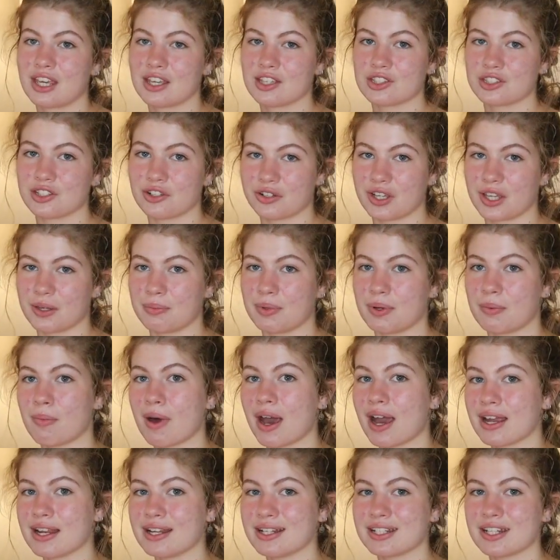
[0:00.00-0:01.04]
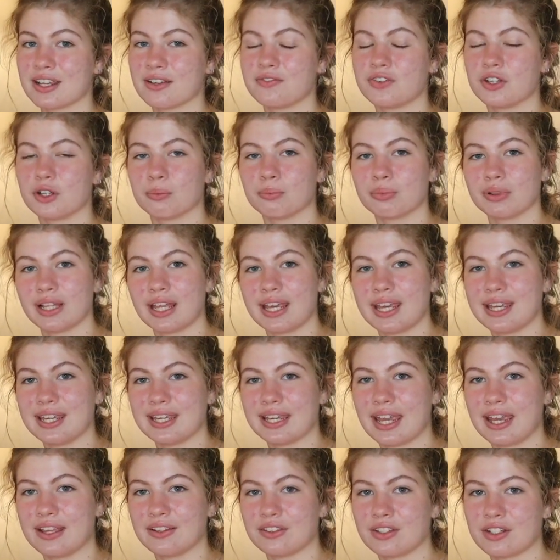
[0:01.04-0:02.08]
So keep in mind, if you're
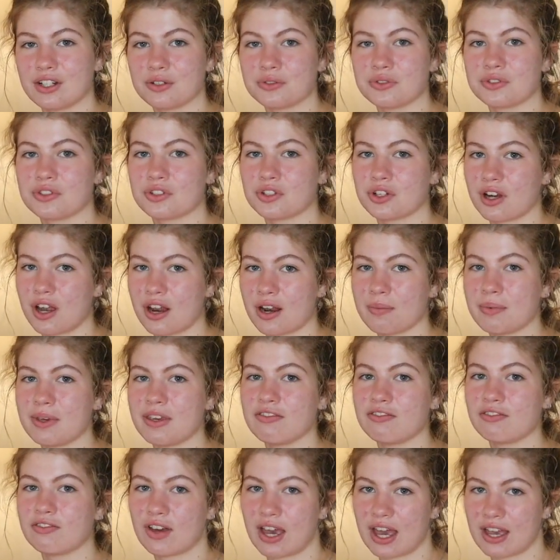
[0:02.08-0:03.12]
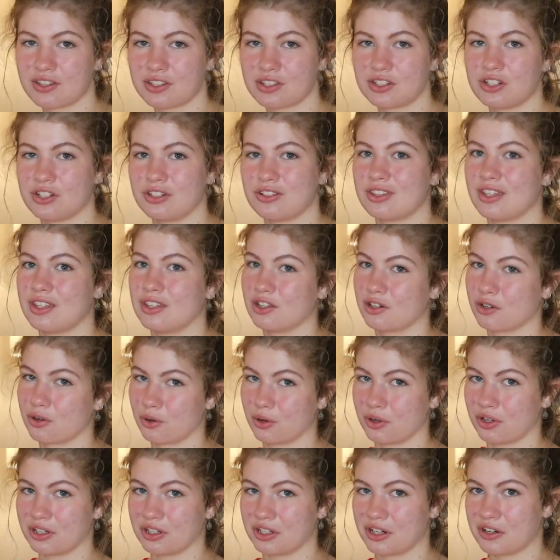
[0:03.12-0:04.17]
playing eighth notes, they're going to be faster than the
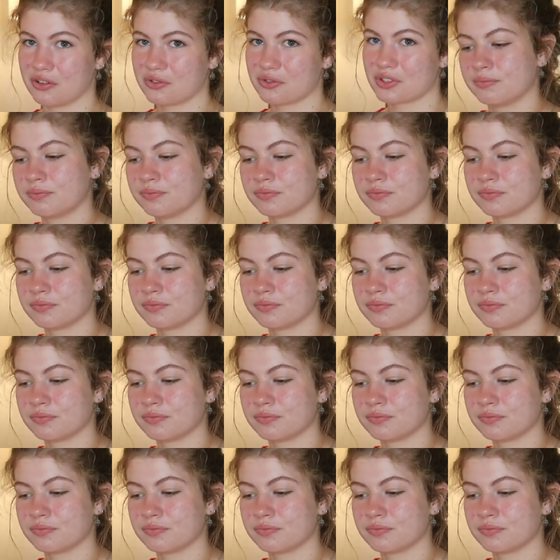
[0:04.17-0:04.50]
quarter note.